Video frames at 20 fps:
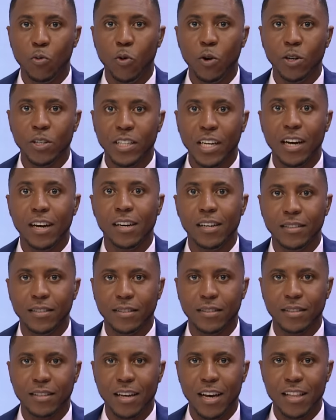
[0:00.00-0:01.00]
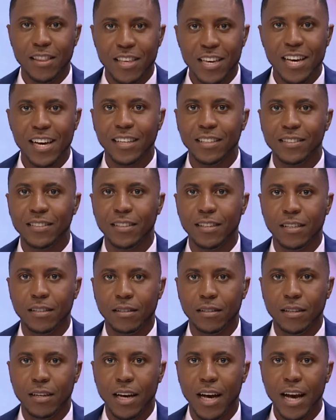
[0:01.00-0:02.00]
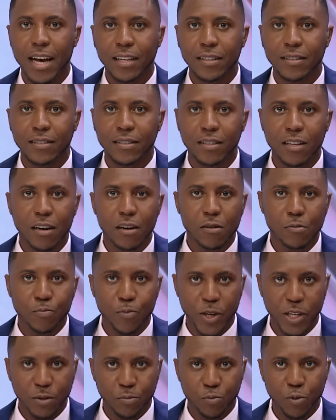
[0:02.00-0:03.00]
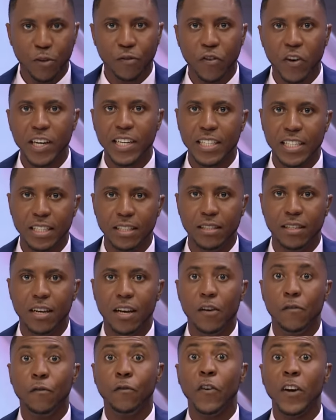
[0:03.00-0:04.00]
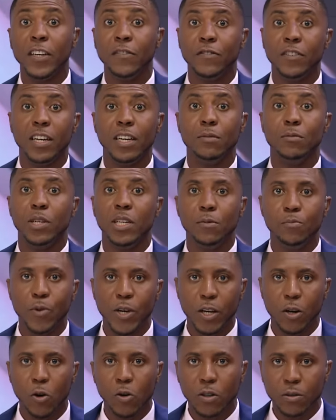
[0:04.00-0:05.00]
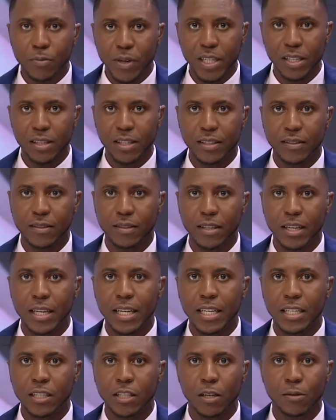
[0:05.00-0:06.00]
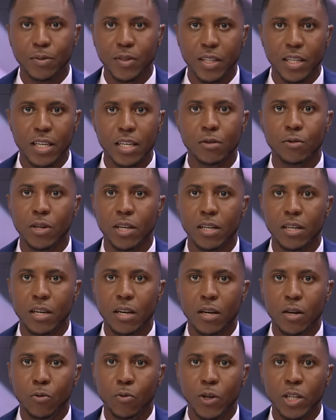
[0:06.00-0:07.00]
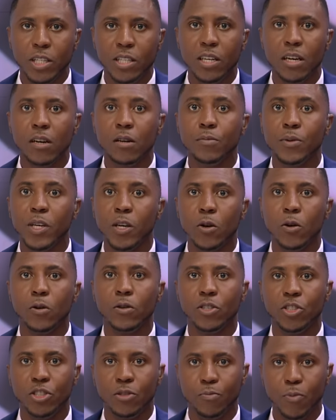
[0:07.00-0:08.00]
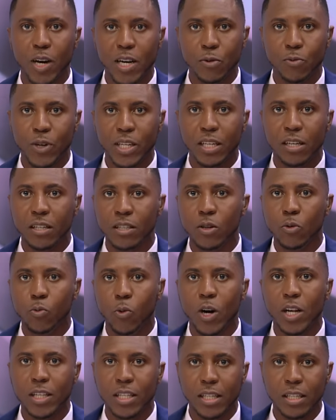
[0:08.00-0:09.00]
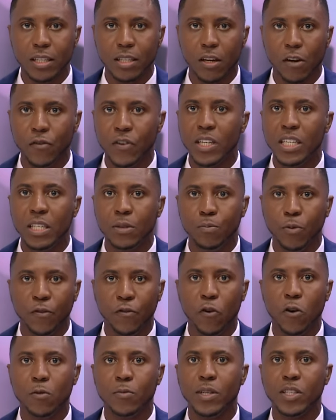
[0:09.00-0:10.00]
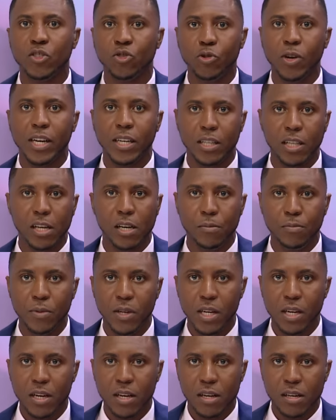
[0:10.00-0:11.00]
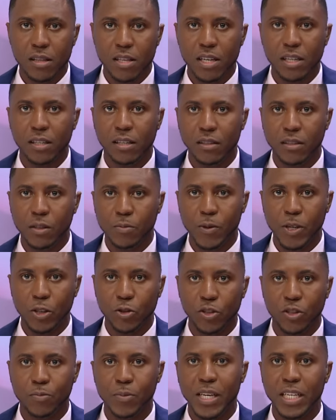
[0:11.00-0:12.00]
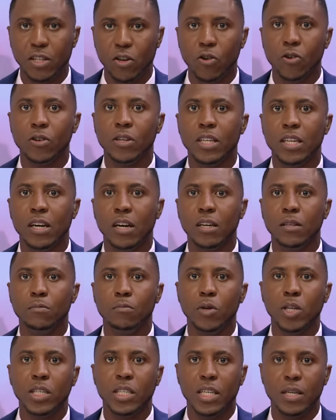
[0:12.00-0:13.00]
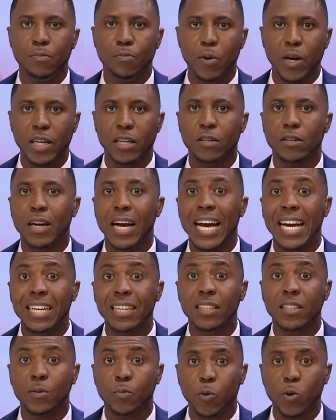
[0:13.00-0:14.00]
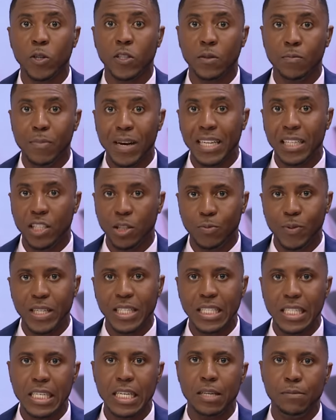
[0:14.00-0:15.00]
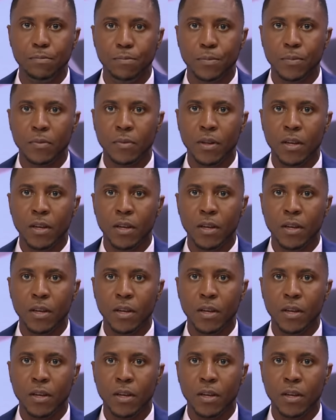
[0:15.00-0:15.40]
the world asked, and the answer has now been provided. Five-time Olympic gold medalist Elaine Thompson-Herah will now be coached by Ronaldo Walcott of Elite Performance Track Club. The announcement was made earlier on Monday by her and the sports management team.